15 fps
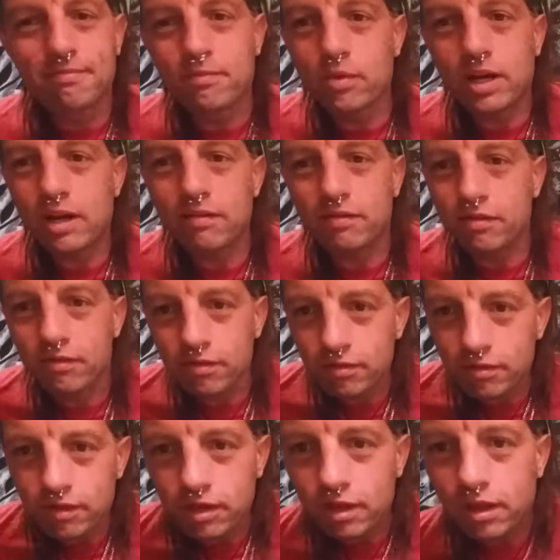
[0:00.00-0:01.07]
Whatever.
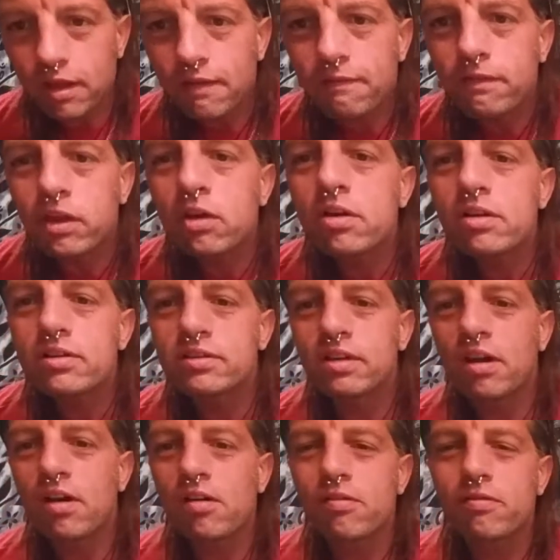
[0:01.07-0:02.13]
Feel
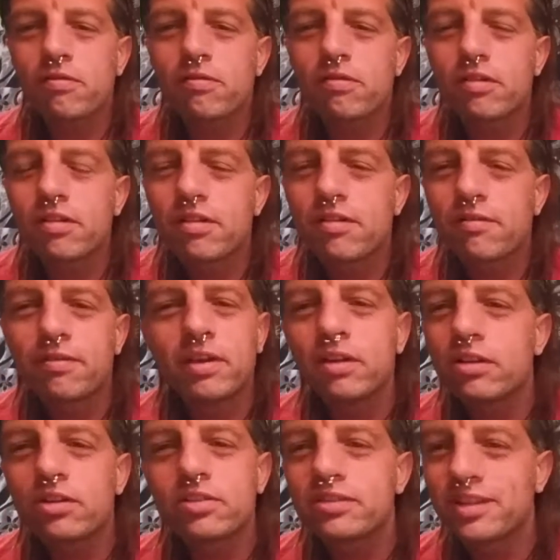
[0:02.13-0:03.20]
yourself. Feel
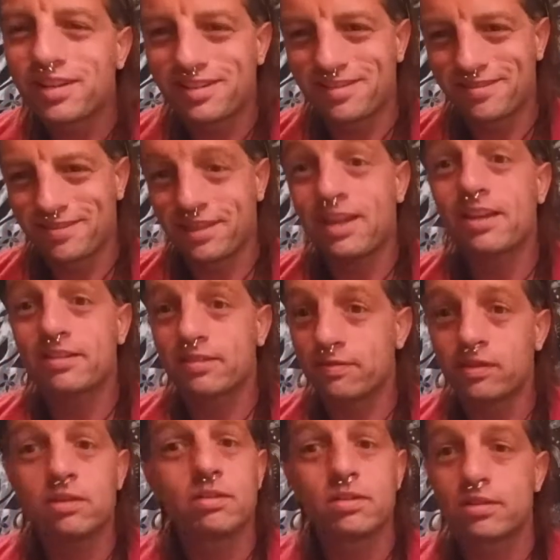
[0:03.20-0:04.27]
yourself. Yes,
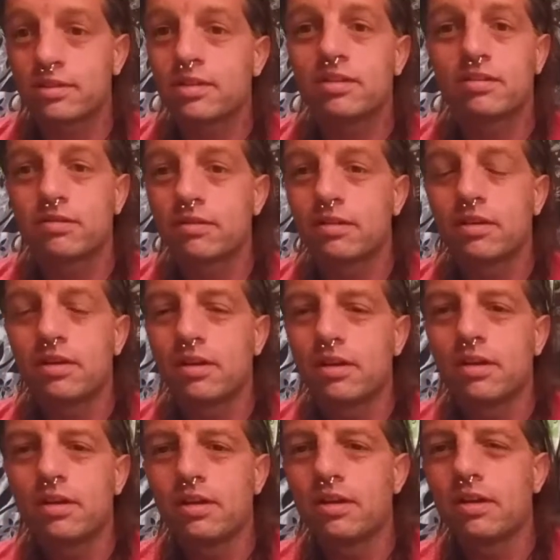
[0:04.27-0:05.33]
feel yourself.
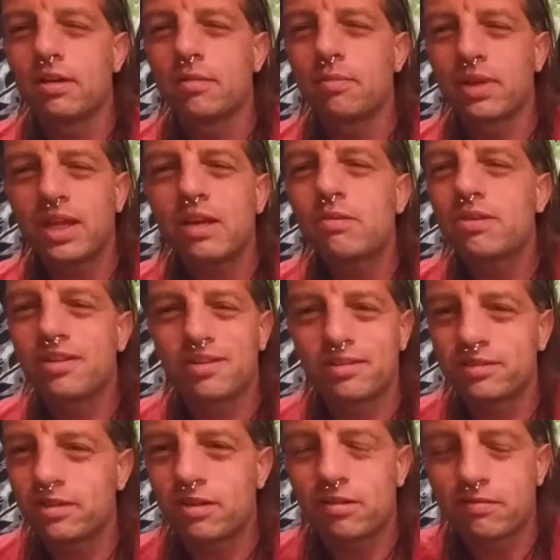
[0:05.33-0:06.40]
Play with
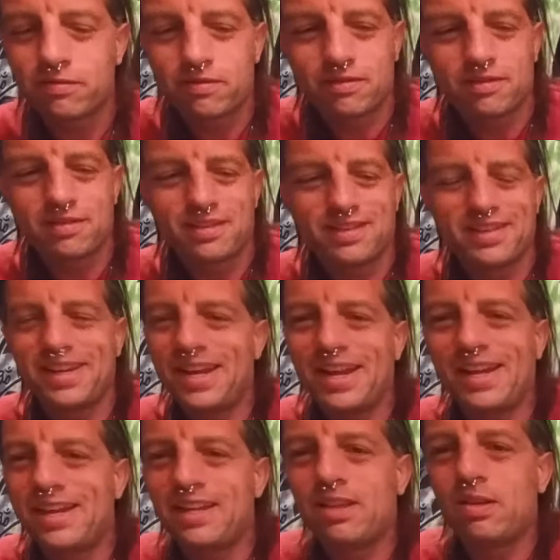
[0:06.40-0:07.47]
yourself.
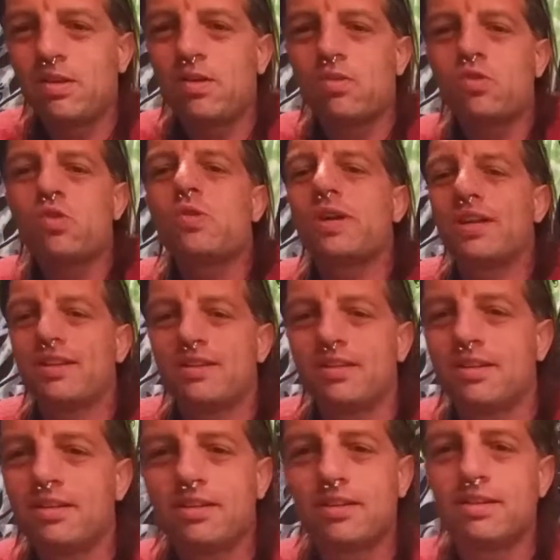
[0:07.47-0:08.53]
Do it.
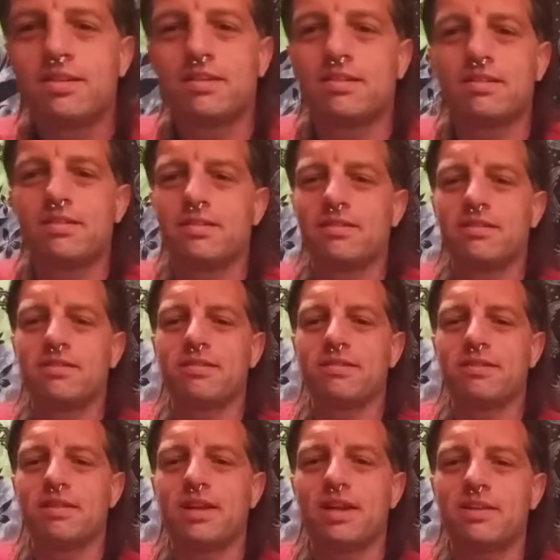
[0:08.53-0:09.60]

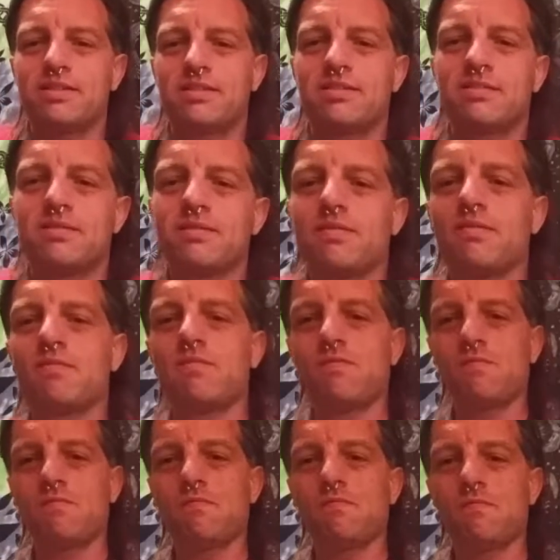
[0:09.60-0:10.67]
That's
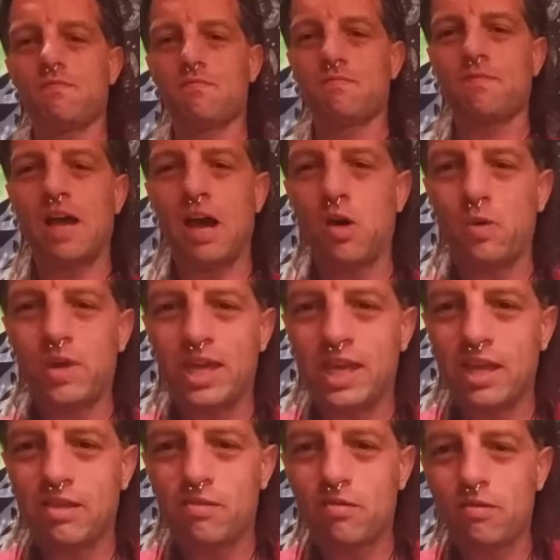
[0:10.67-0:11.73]
how we
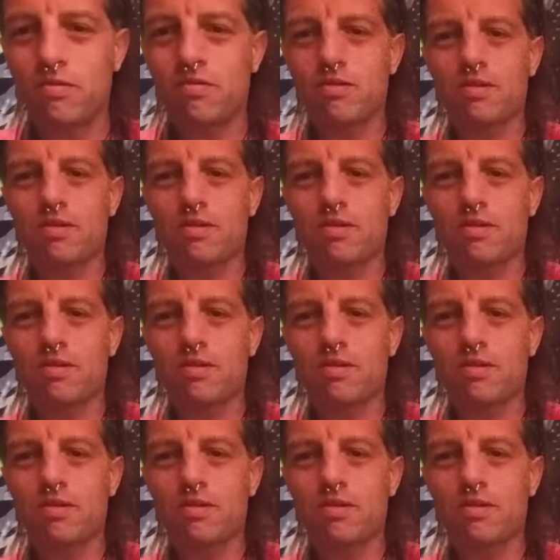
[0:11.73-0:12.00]
get through.